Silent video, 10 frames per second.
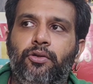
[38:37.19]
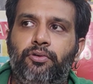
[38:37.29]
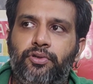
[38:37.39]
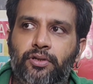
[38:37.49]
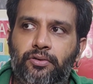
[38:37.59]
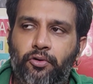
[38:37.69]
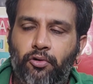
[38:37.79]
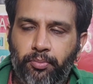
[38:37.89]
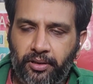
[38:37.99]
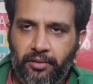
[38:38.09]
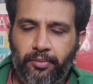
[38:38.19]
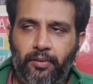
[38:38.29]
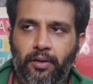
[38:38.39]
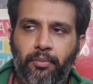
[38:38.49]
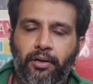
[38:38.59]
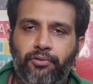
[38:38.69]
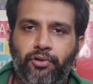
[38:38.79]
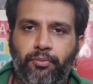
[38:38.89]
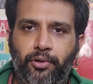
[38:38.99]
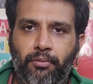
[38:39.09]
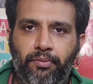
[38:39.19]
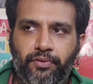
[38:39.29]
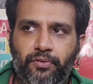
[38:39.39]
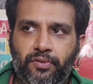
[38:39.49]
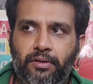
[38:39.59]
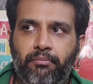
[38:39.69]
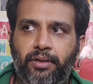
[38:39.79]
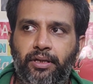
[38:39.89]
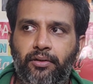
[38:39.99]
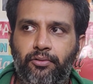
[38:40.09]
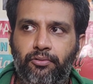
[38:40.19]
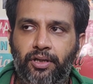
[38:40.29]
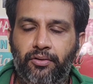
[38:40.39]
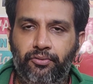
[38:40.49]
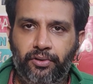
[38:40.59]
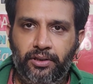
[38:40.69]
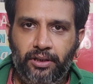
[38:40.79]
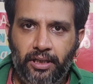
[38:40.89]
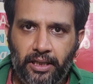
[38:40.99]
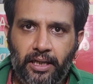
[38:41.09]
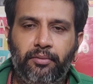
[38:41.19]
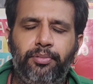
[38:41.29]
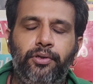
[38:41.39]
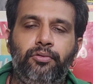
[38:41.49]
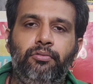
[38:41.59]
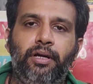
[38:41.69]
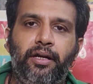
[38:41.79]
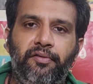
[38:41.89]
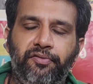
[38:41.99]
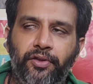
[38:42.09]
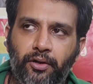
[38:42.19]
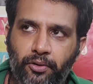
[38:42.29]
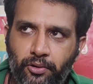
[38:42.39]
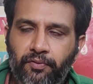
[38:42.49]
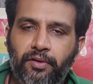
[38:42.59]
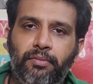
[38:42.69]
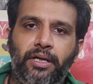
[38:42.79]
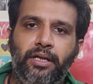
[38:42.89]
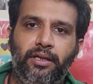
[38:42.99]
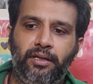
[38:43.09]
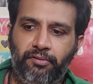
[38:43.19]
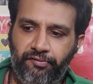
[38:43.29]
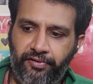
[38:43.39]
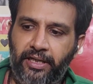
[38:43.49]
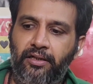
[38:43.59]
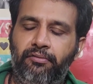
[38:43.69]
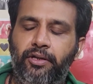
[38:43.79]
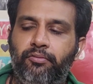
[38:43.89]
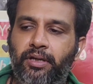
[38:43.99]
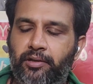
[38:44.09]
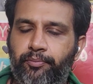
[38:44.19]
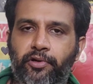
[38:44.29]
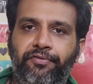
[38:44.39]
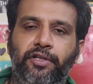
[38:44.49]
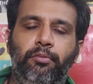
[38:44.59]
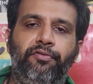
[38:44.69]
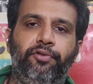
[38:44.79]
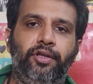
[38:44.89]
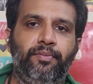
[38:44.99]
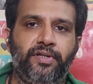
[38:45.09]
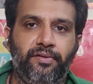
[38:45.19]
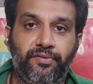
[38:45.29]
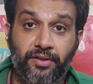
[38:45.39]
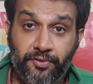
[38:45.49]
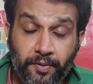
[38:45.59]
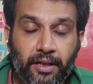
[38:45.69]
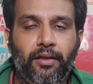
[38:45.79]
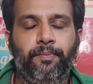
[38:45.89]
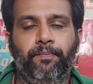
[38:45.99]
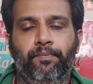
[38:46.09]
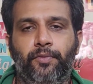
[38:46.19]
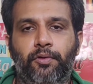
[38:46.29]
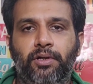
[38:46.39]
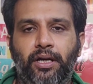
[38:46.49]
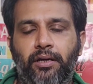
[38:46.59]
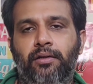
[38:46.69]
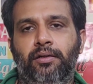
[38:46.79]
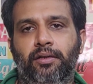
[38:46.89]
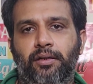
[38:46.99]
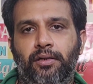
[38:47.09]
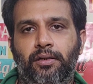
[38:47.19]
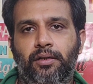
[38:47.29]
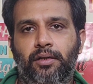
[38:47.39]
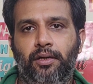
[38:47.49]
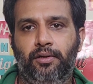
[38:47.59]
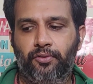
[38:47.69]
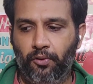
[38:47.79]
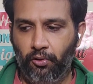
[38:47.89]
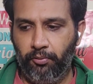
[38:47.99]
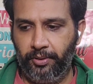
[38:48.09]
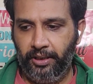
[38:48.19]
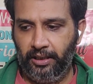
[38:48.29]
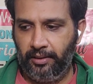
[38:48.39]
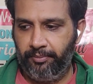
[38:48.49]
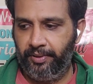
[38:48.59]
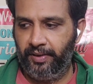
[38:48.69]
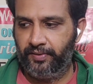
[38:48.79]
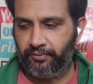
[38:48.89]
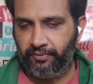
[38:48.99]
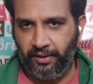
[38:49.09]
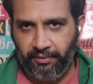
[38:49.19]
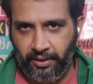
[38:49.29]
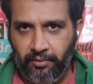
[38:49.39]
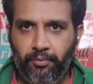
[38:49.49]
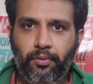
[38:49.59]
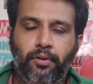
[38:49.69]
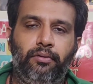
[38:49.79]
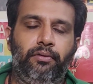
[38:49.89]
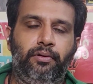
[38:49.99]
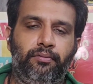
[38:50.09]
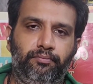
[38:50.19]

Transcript: you could just open up about your problems to somebody who can really help you, and if they're good with money, they will find a way to make it profitable for themselves as well. Okay? So opening up is very important.